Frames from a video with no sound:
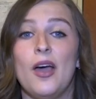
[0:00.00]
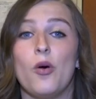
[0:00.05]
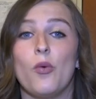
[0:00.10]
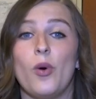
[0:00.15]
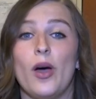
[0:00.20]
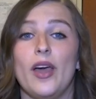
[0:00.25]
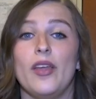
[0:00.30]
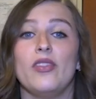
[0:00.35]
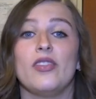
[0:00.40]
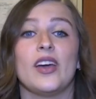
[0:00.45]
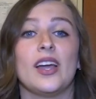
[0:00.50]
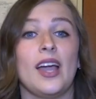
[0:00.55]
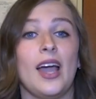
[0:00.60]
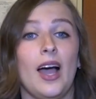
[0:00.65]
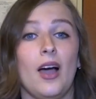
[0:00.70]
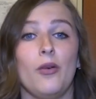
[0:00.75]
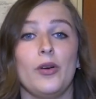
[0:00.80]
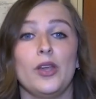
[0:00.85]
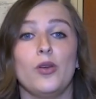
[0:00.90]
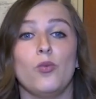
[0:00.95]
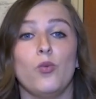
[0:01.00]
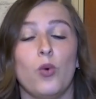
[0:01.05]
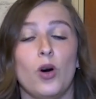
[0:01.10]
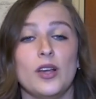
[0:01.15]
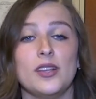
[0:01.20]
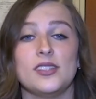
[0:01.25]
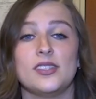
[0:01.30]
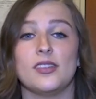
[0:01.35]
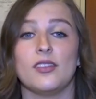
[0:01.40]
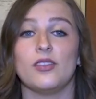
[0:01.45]
when the county
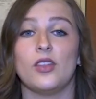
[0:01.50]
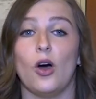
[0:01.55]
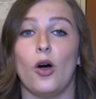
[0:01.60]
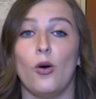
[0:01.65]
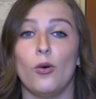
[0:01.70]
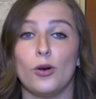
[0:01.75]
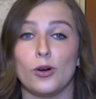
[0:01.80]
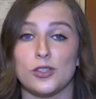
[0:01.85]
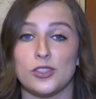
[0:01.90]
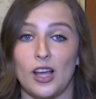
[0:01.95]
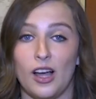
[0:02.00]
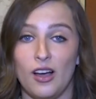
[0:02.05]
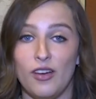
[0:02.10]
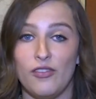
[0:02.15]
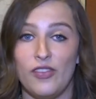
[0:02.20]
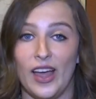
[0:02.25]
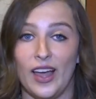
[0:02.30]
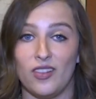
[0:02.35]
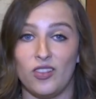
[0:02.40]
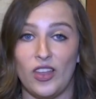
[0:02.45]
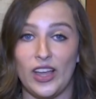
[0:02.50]
was the owners of that